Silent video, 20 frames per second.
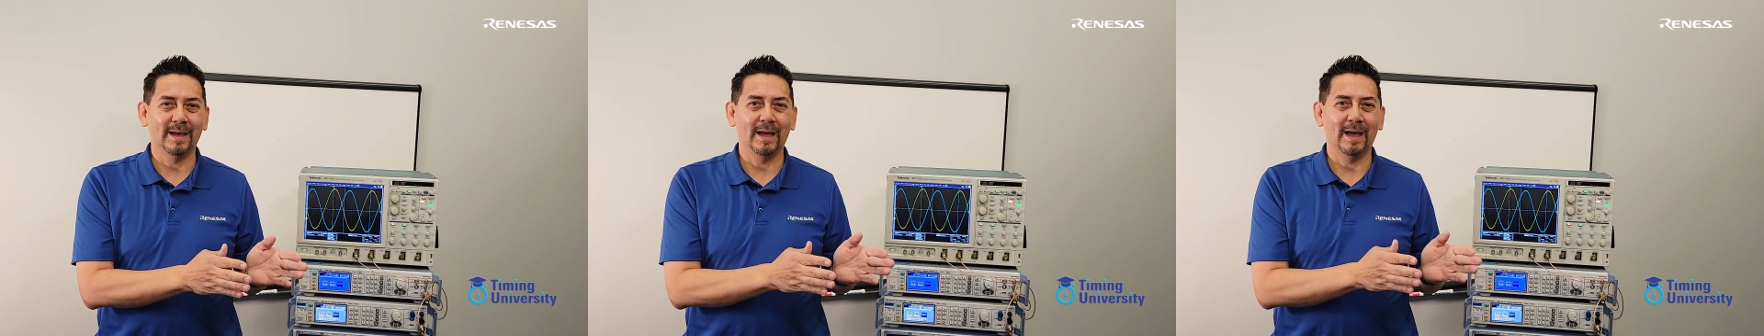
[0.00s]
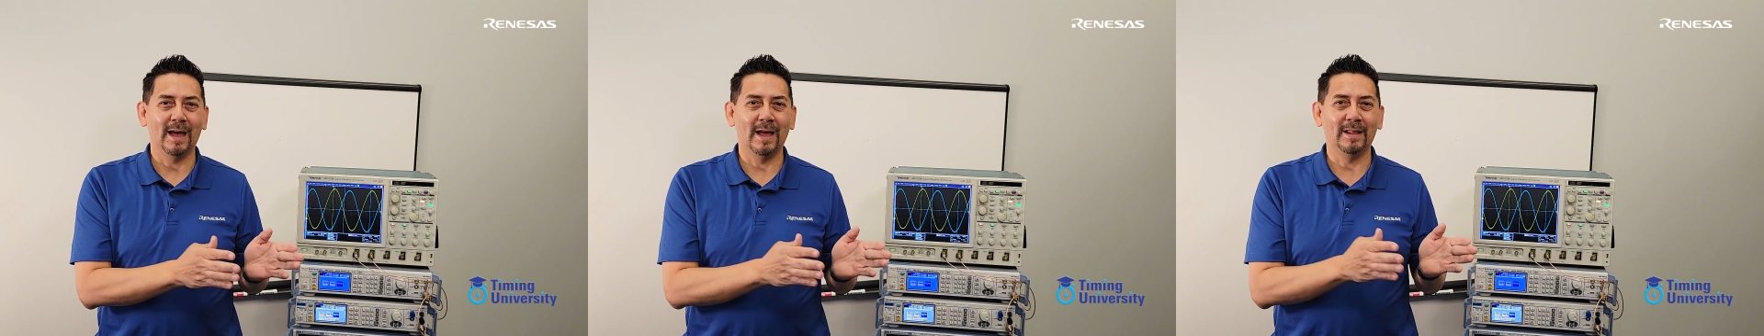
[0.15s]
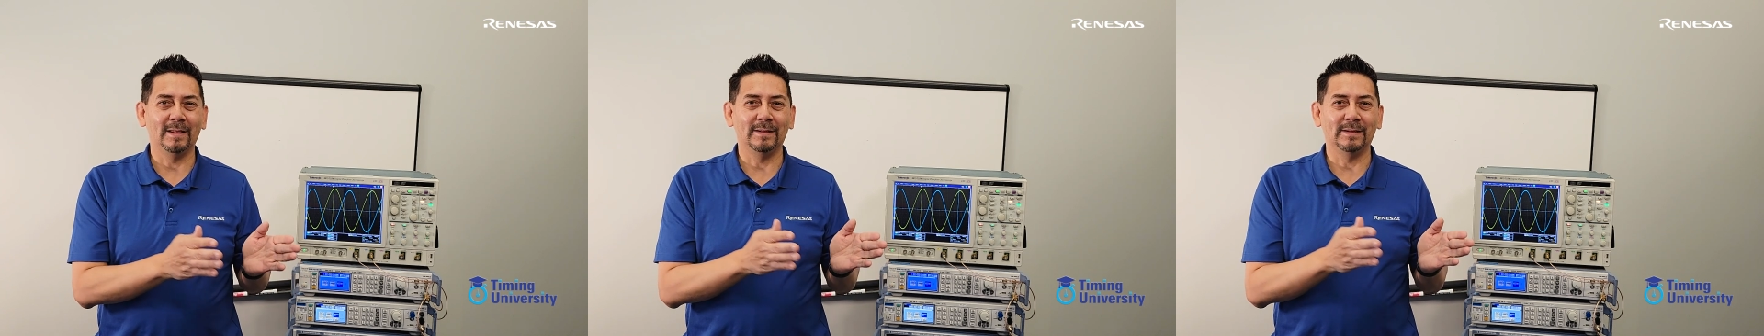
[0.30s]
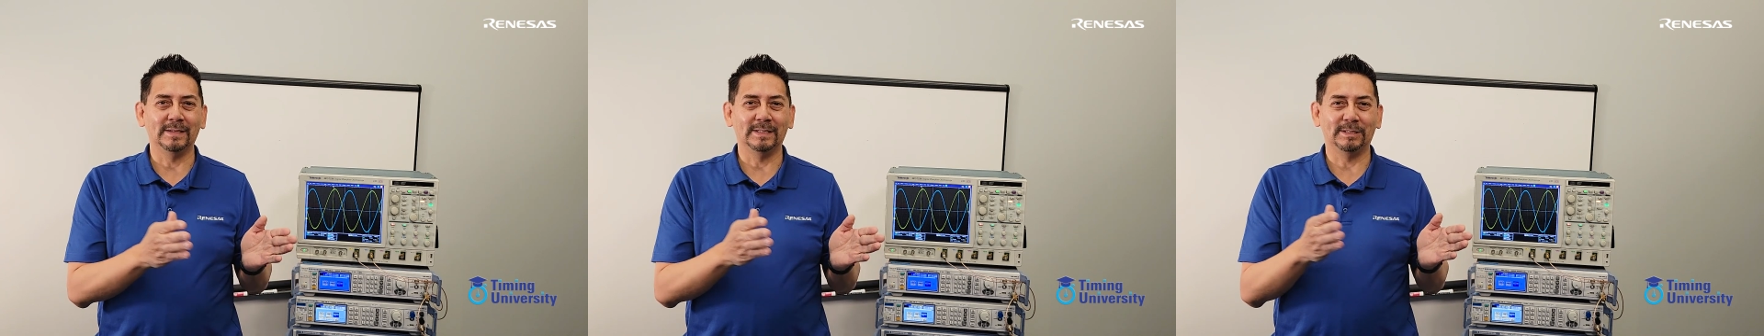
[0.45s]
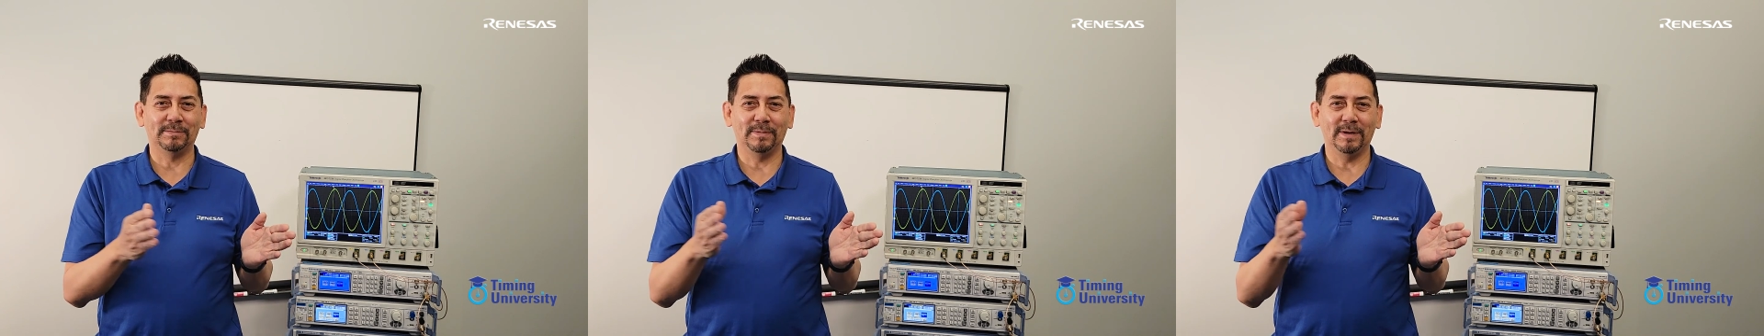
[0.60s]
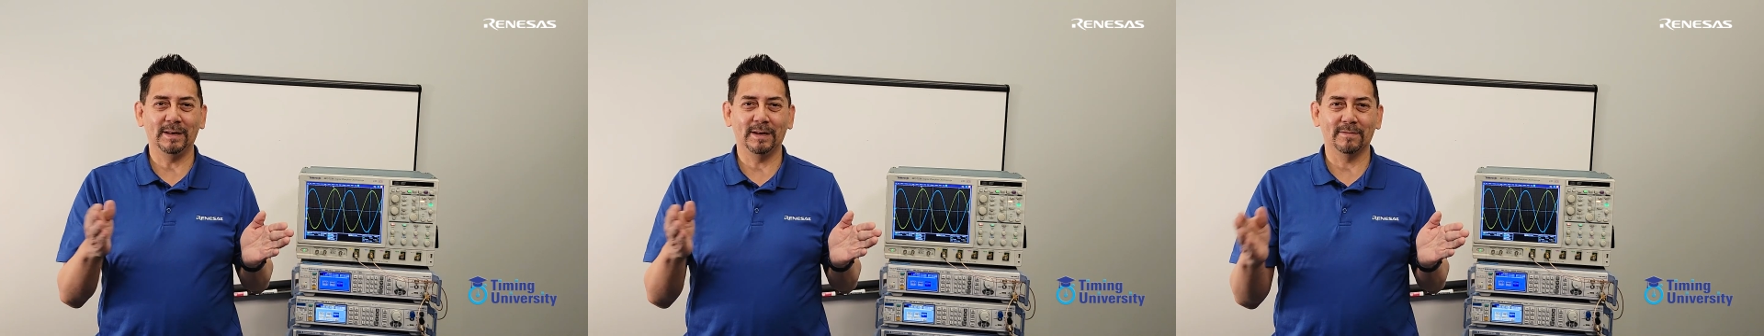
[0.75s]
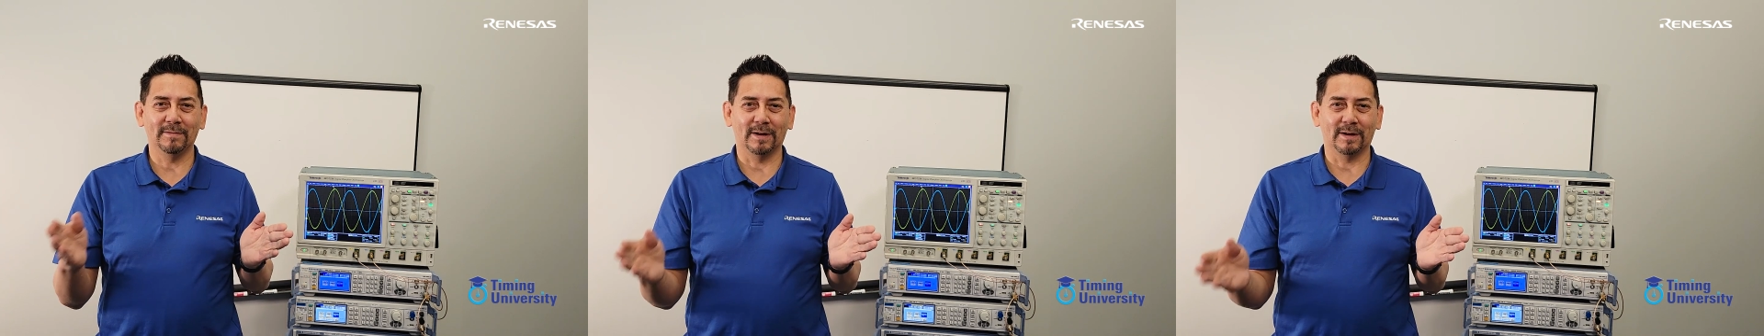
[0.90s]
and the
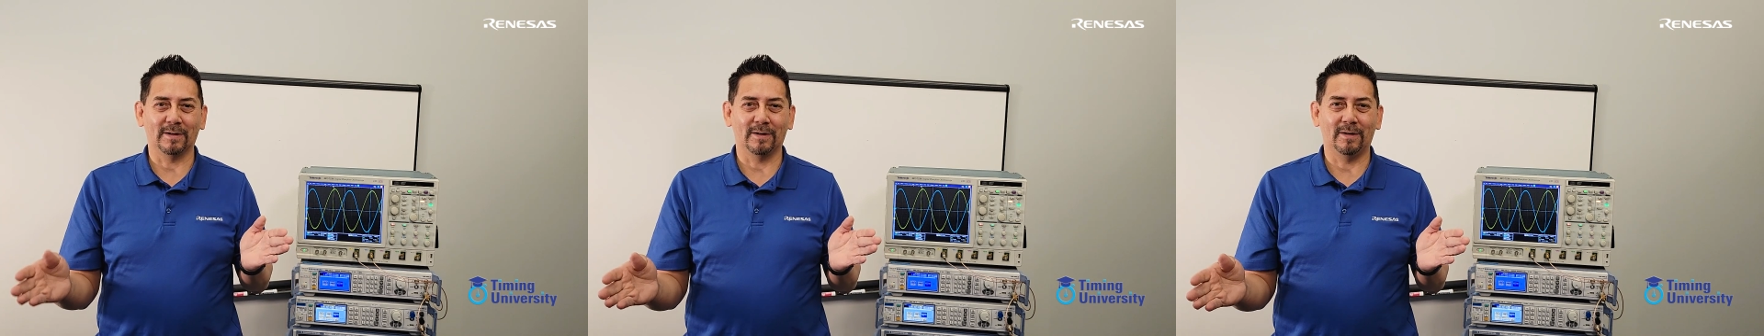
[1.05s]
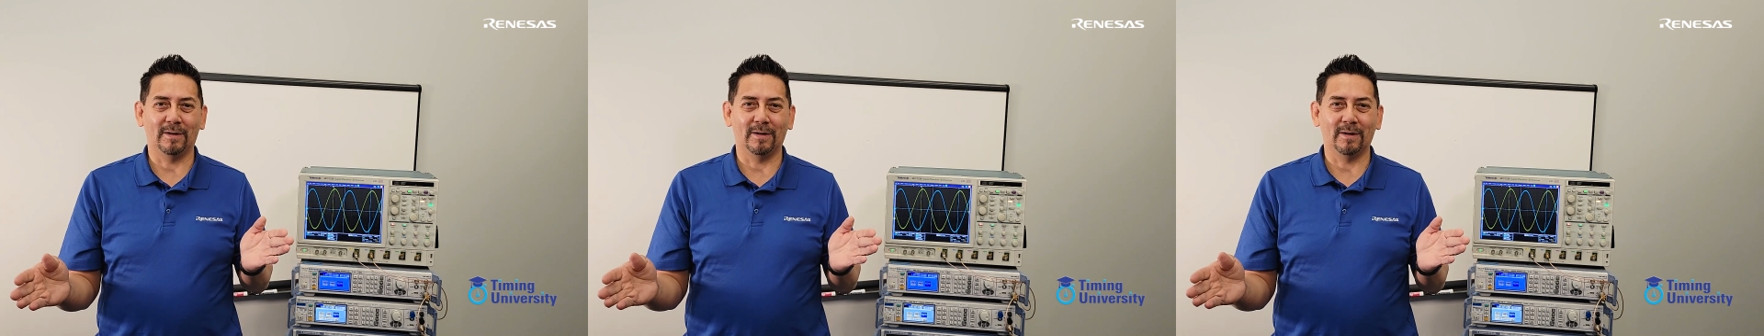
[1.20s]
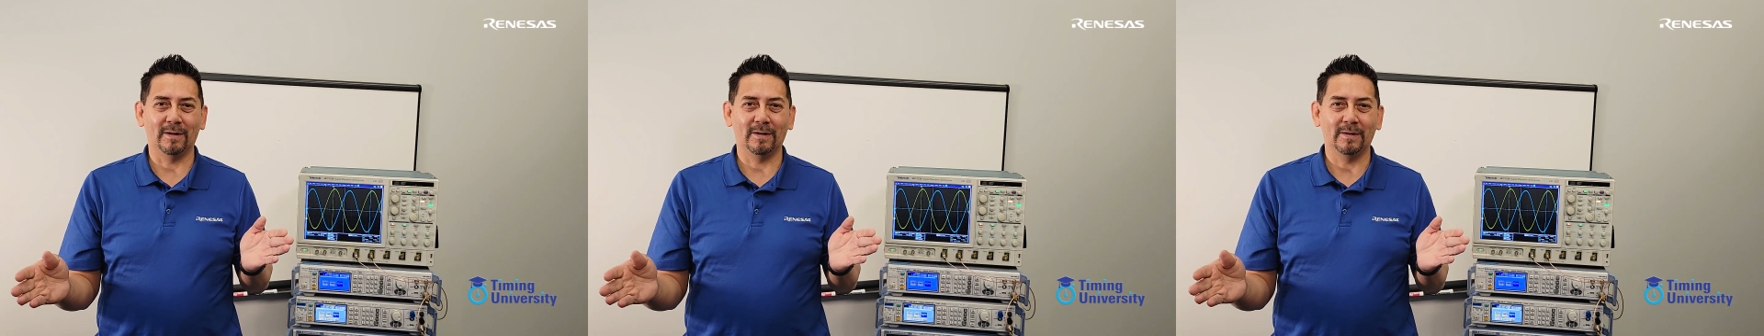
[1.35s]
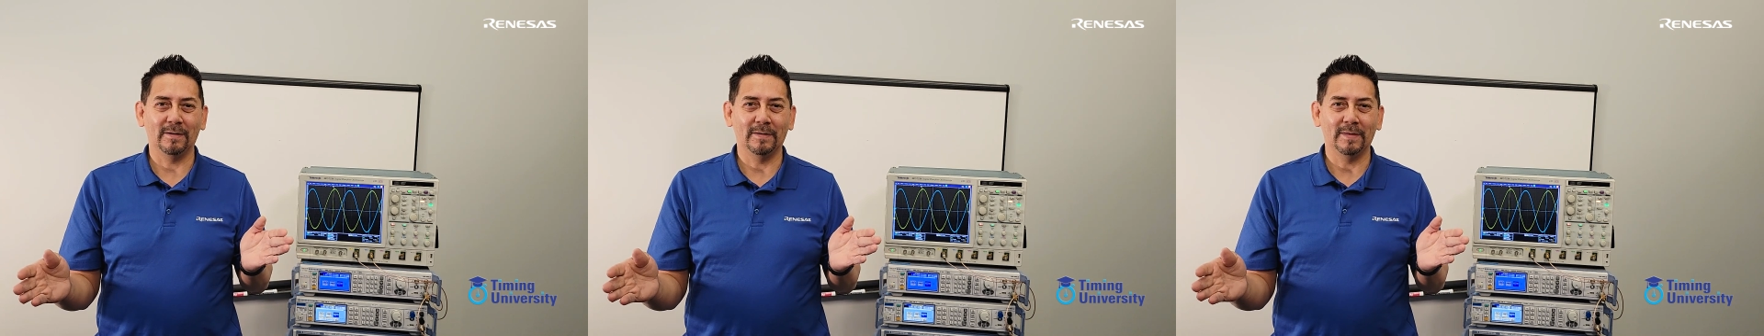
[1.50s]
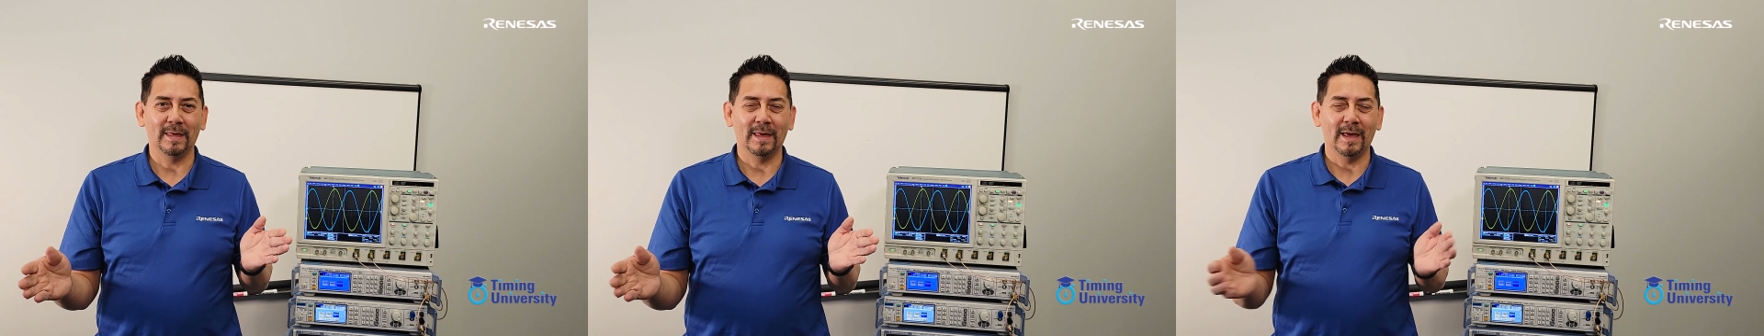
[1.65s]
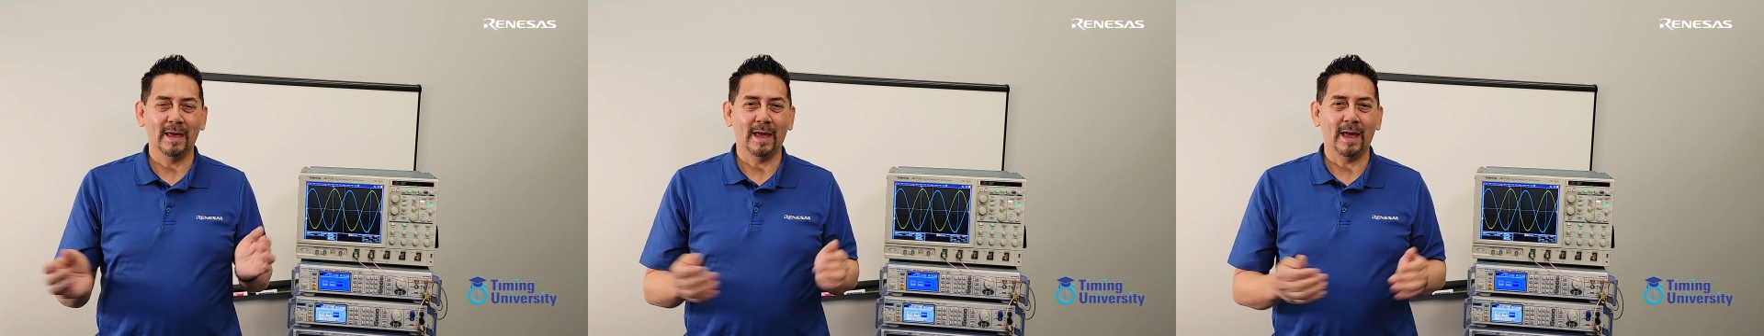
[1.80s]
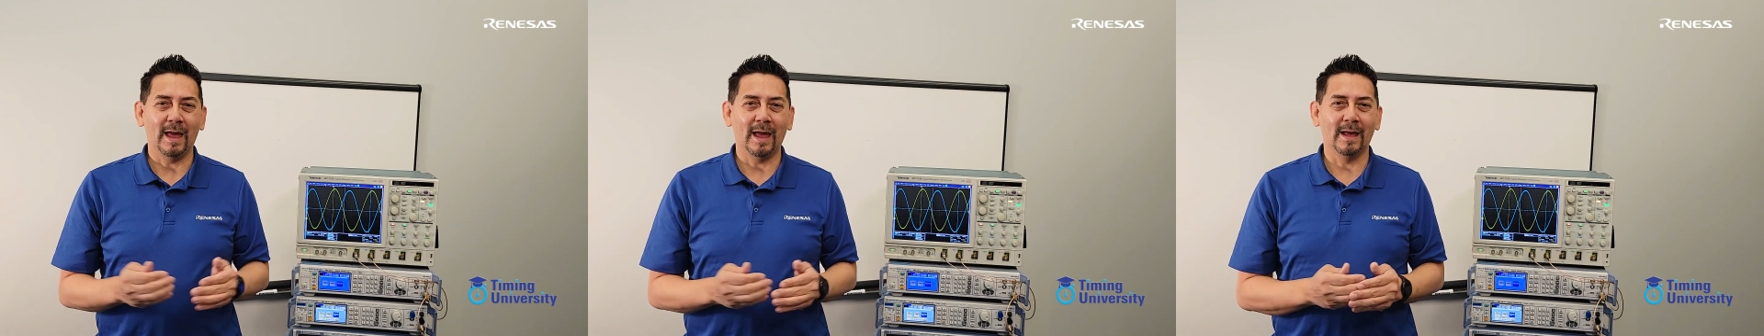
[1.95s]
speed of a car
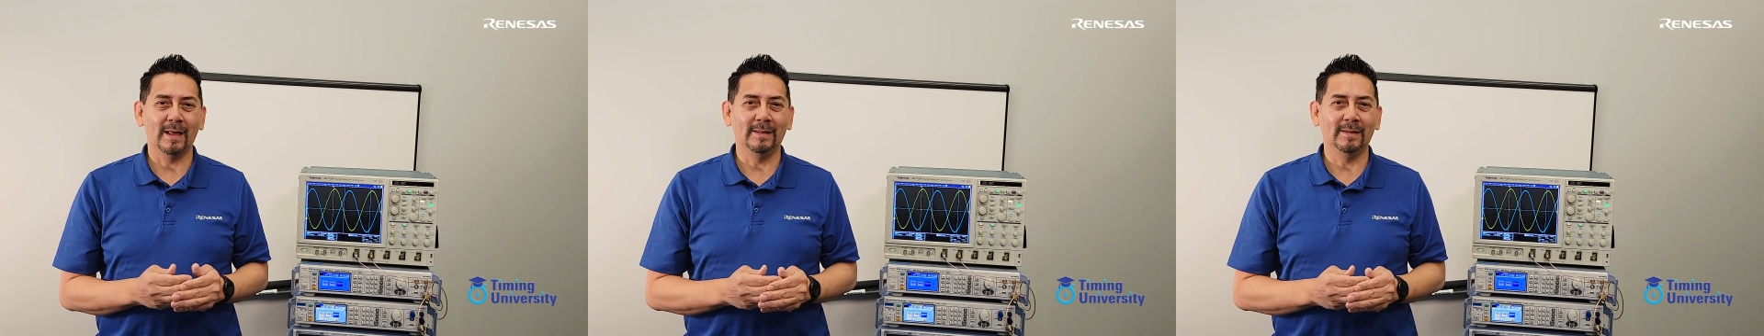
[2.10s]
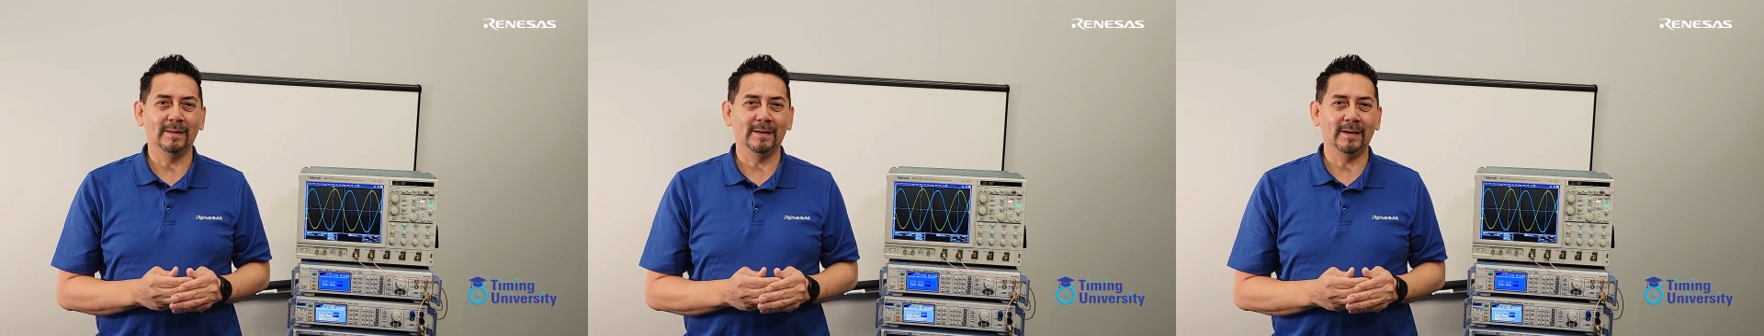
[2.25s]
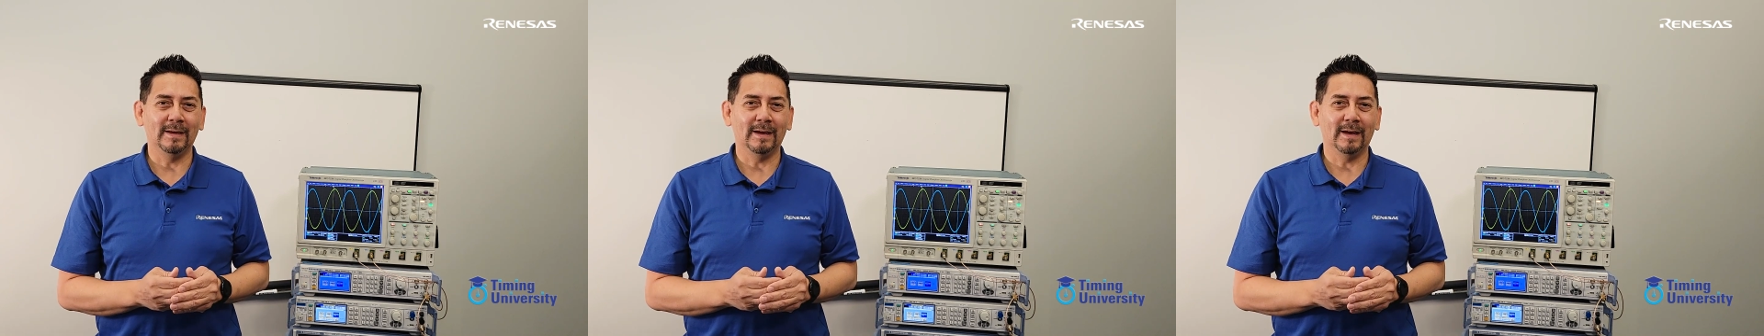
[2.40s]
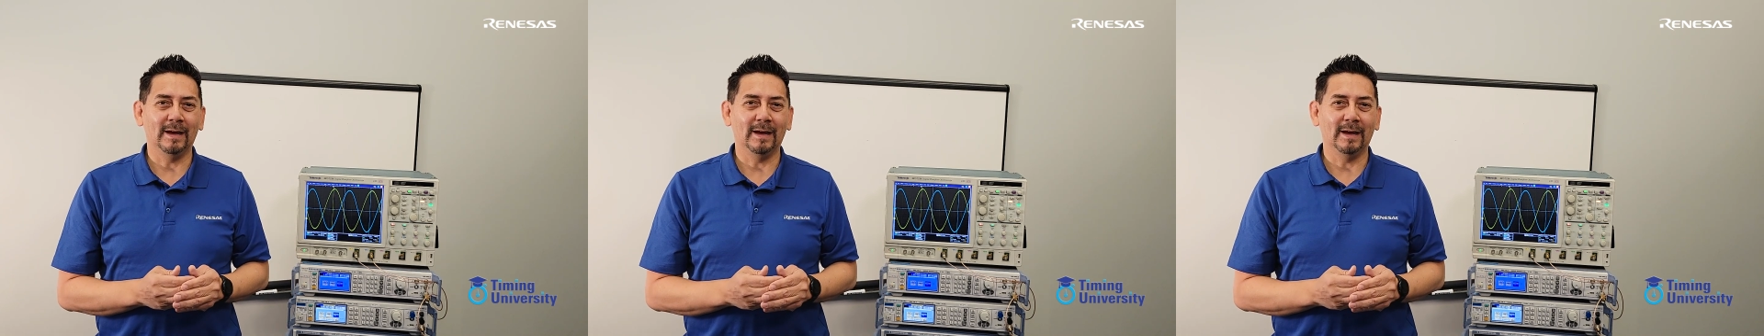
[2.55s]
and the